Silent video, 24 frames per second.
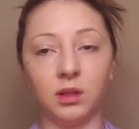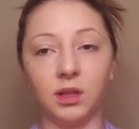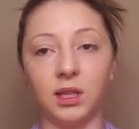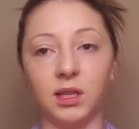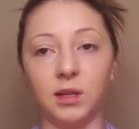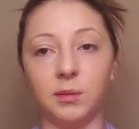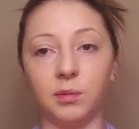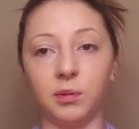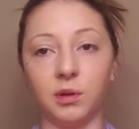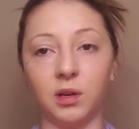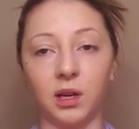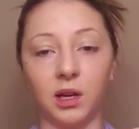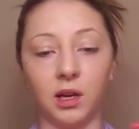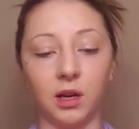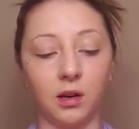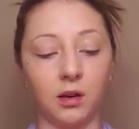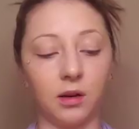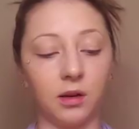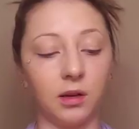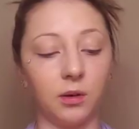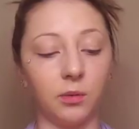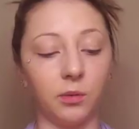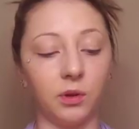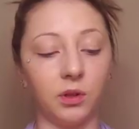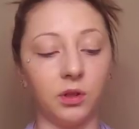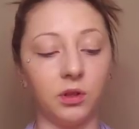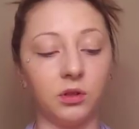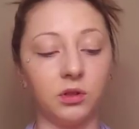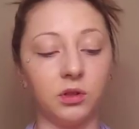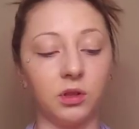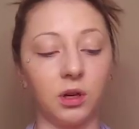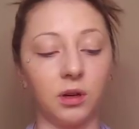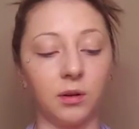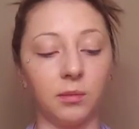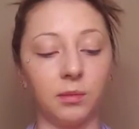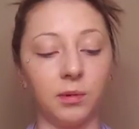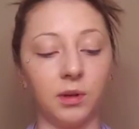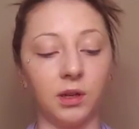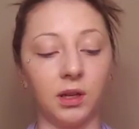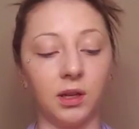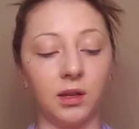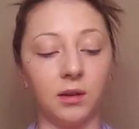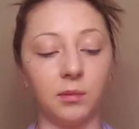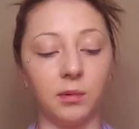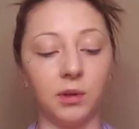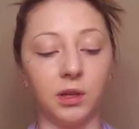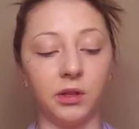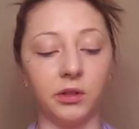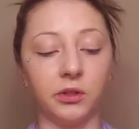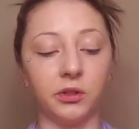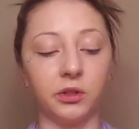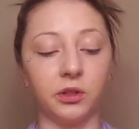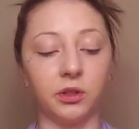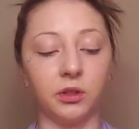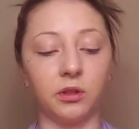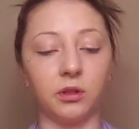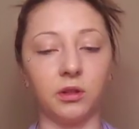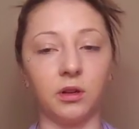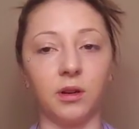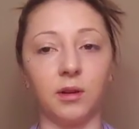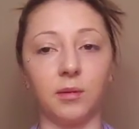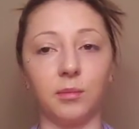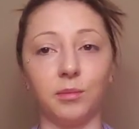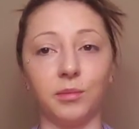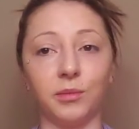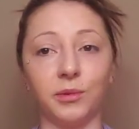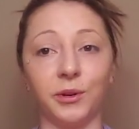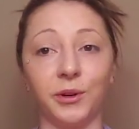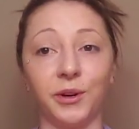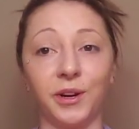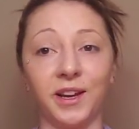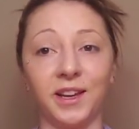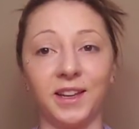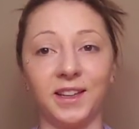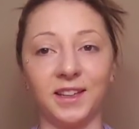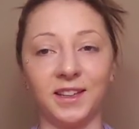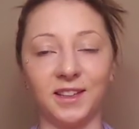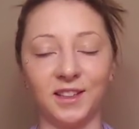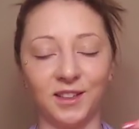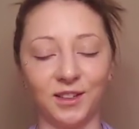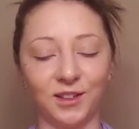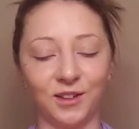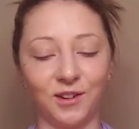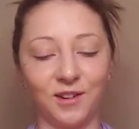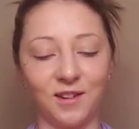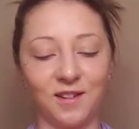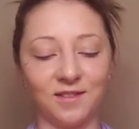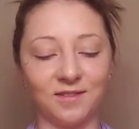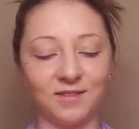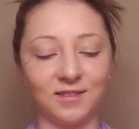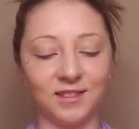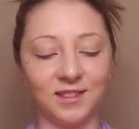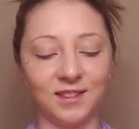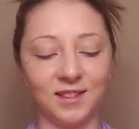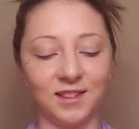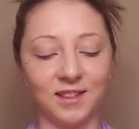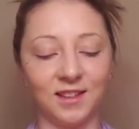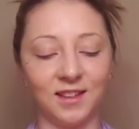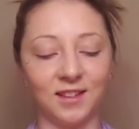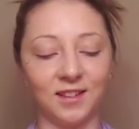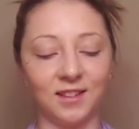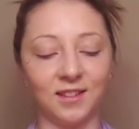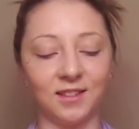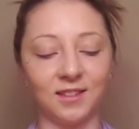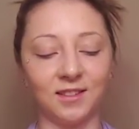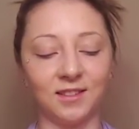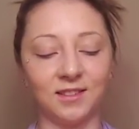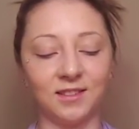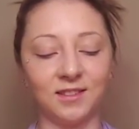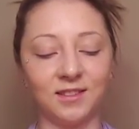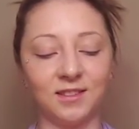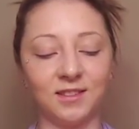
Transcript: Keep an eye on it when you're sharpening it. Make sure you're not breaking it off in there.